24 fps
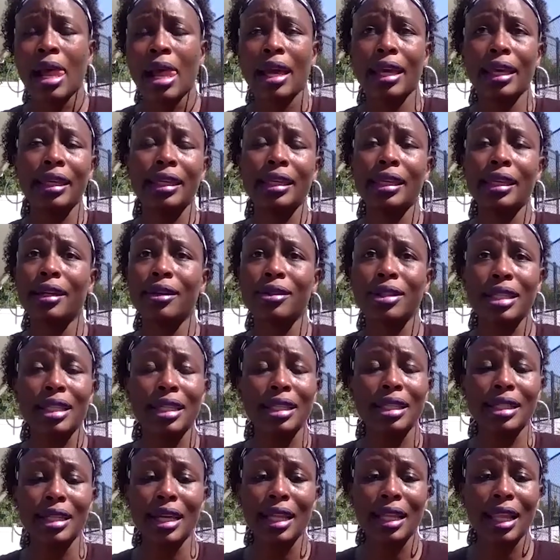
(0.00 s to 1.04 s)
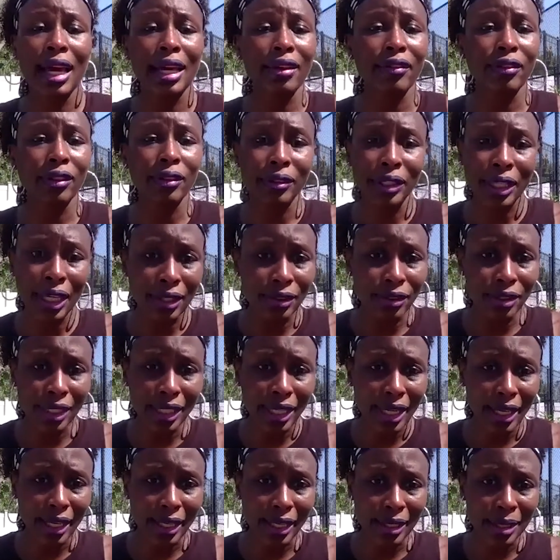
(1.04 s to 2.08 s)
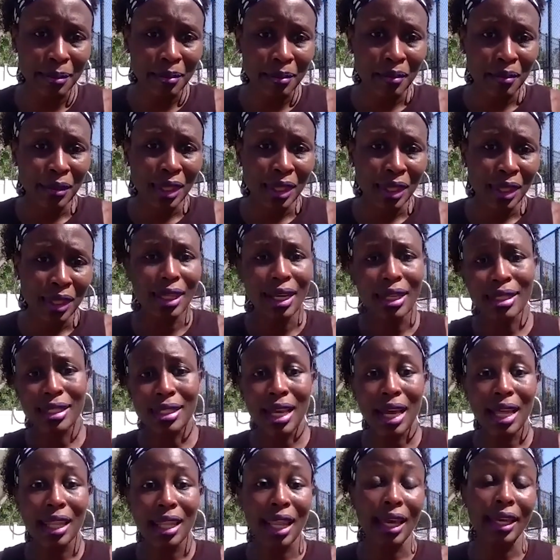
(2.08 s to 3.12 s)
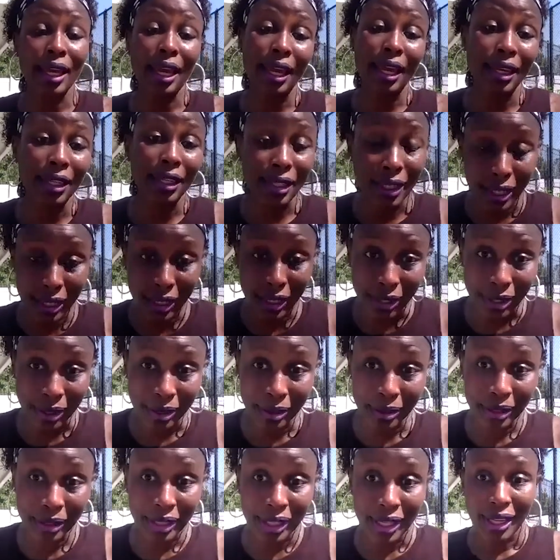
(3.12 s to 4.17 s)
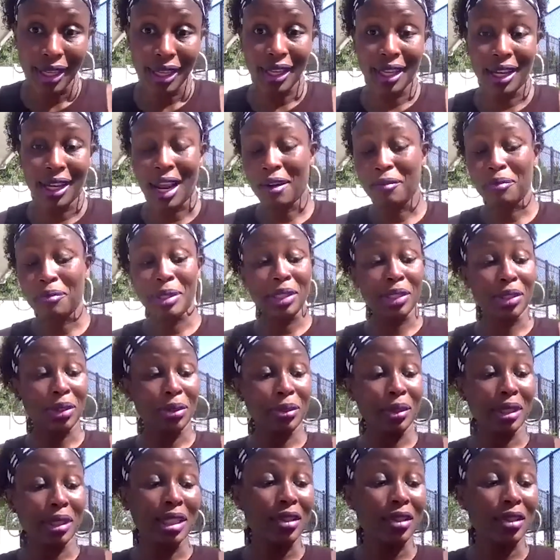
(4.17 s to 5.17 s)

EEOC deadline of 300 days. That's not like a year. Right. And I've been doing this